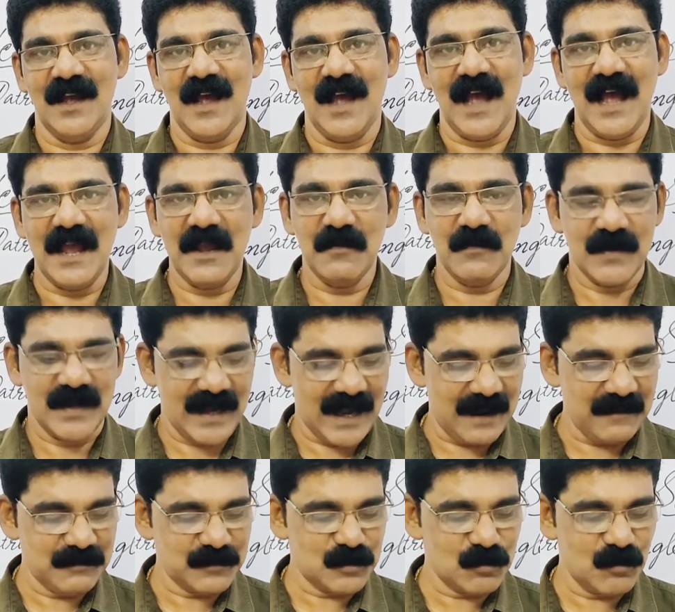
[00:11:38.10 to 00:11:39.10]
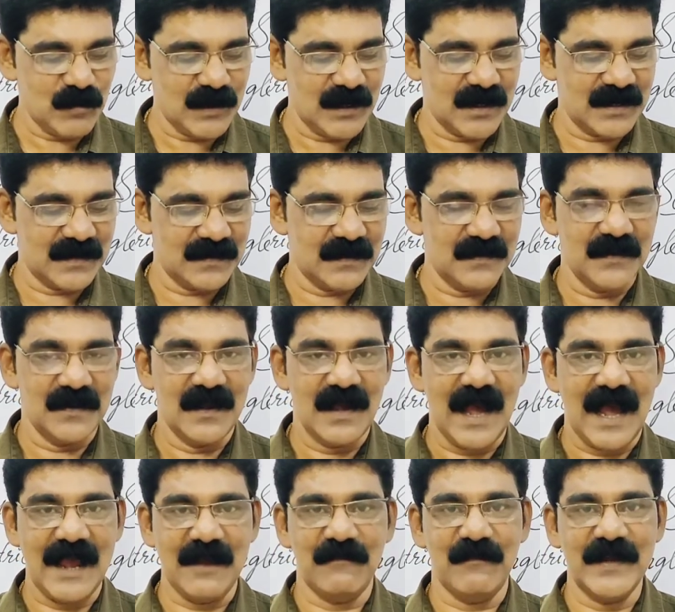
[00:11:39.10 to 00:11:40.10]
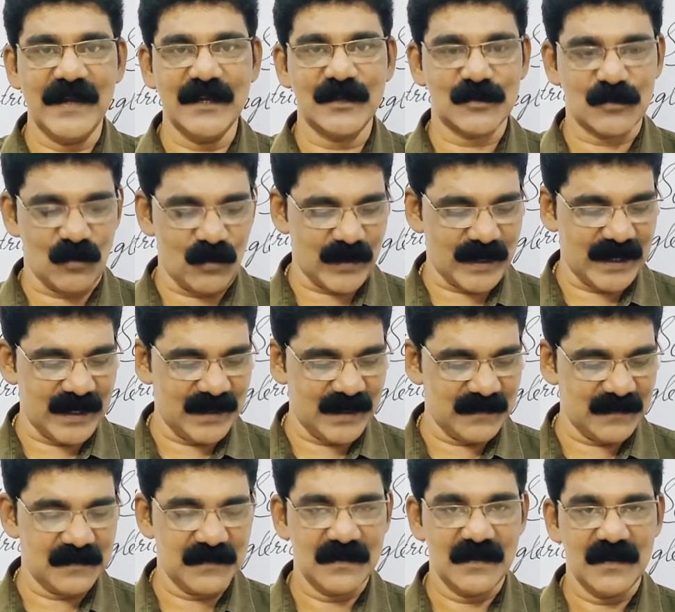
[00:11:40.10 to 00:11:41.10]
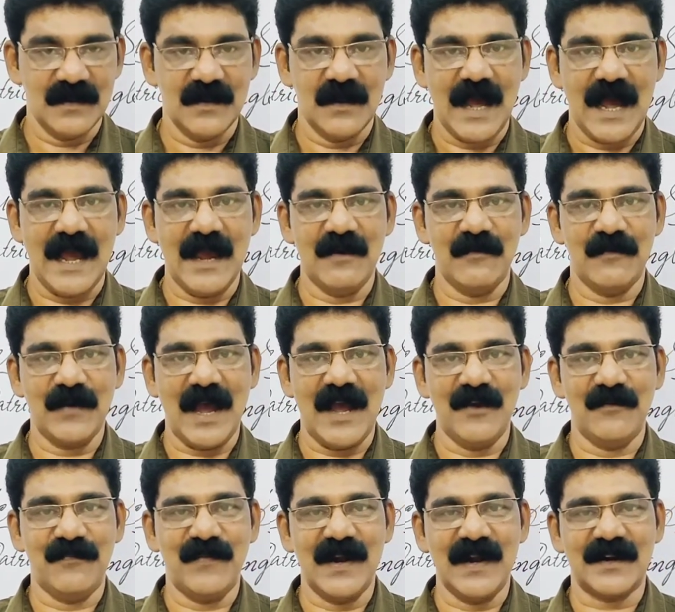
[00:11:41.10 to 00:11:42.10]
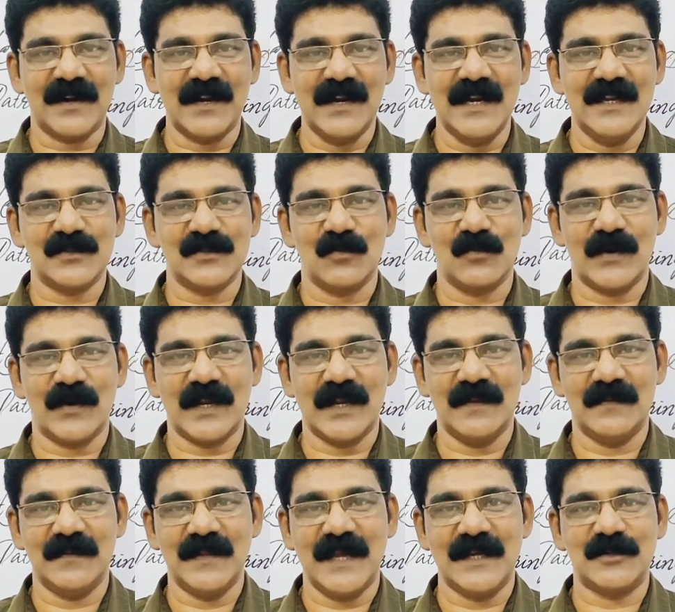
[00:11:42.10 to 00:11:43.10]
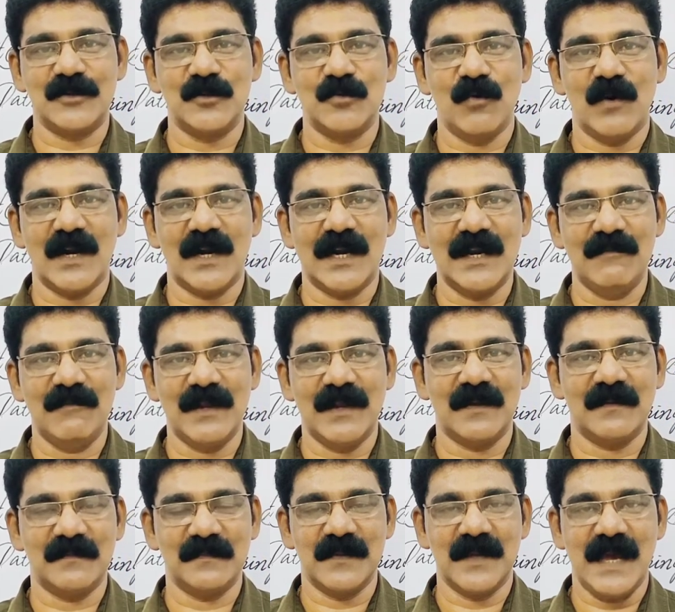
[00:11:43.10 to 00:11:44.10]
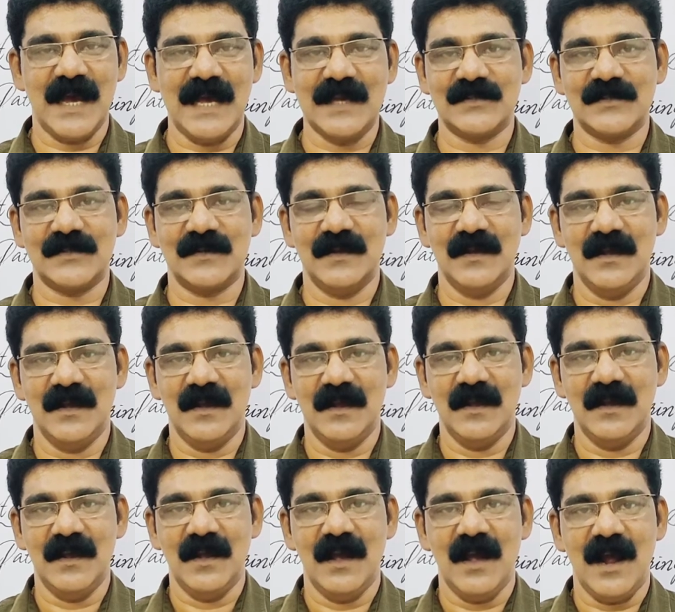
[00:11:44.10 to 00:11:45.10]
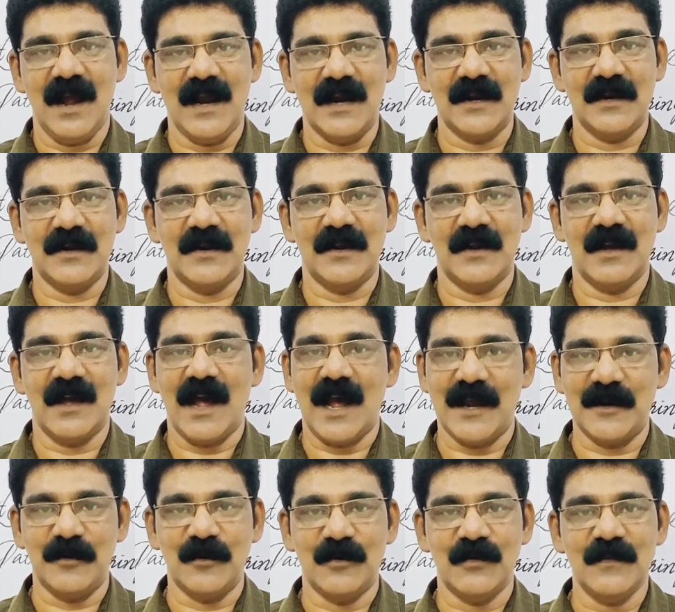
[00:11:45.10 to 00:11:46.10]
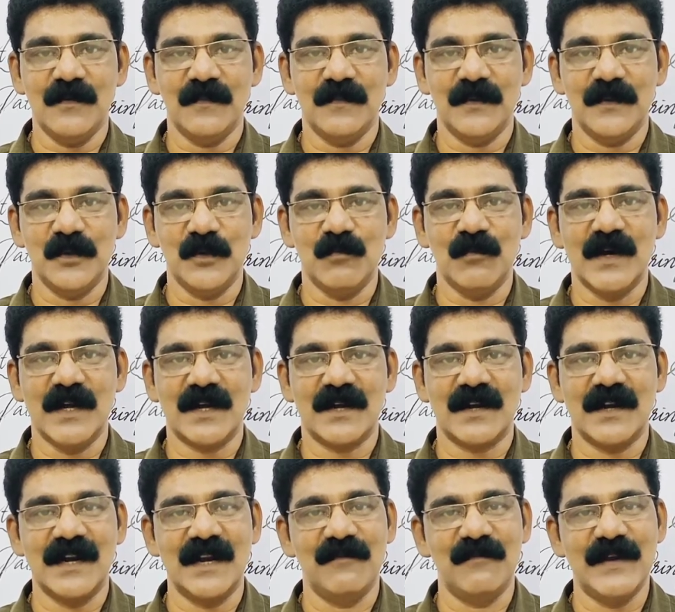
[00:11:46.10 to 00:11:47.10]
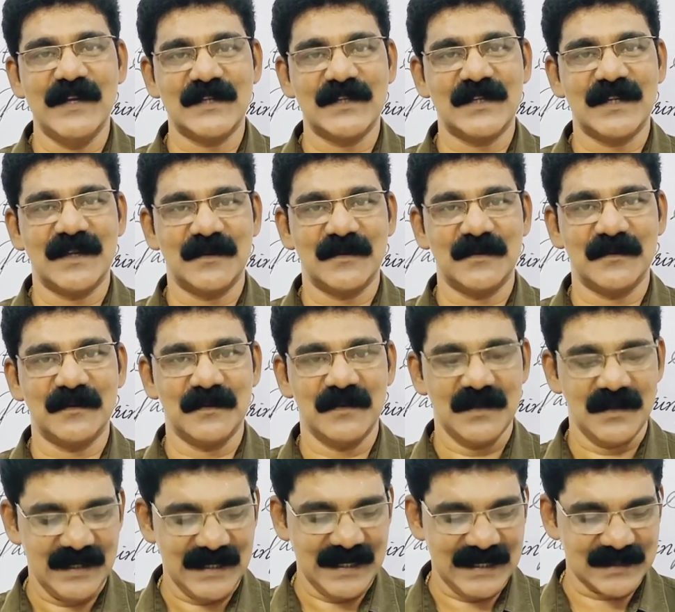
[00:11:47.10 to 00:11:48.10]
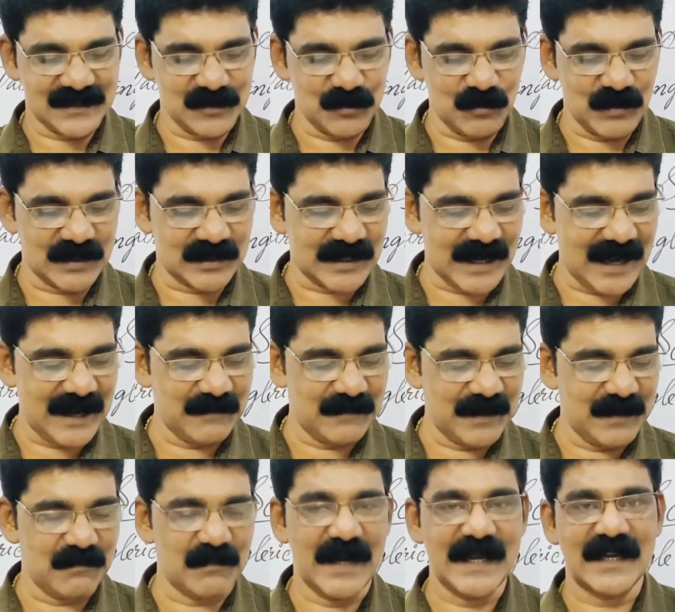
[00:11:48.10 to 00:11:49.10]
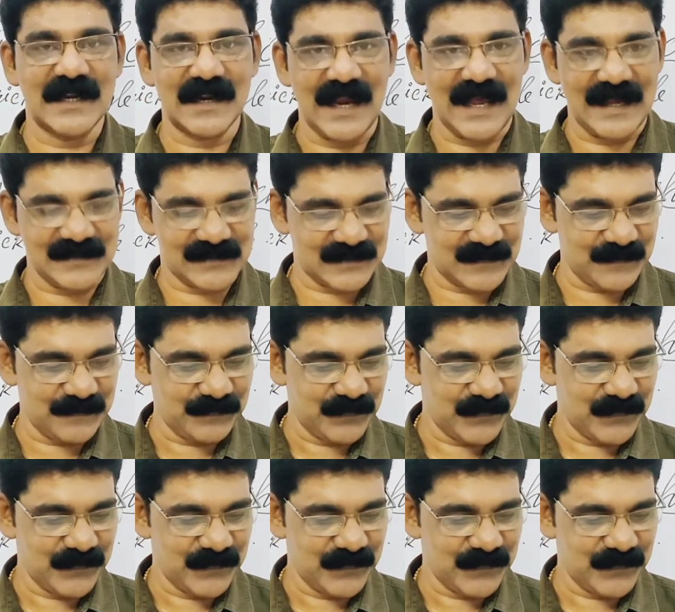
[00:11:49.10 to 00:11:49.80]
I am sure, I am very sorry. I, I feel really sorry that you are leaving us. And uh, I know you are really wasting yes, your time in my class.